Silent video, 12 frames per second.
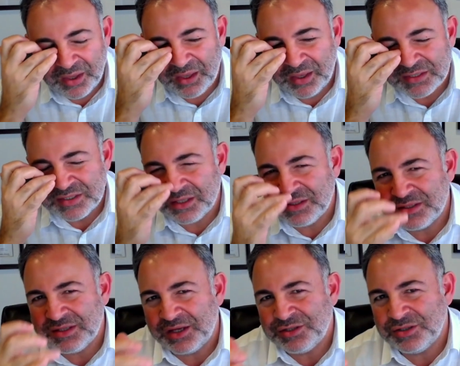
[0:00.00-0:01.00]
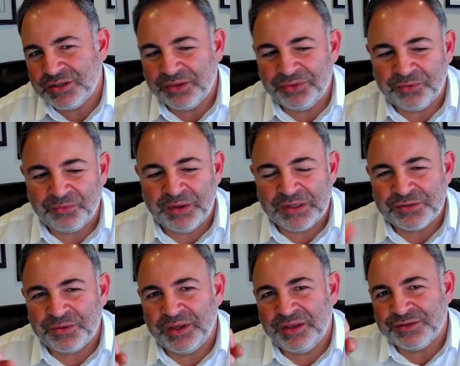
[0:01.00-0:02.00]
sensation on the
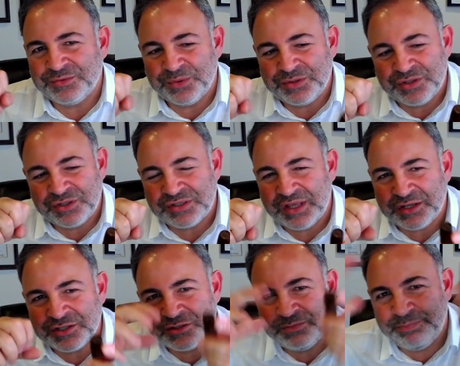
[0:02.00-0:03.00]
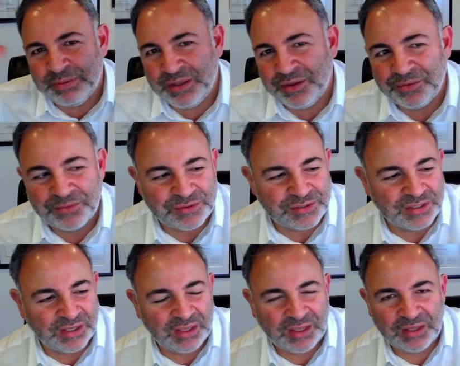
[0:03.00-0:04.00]
retrohales, which just explodes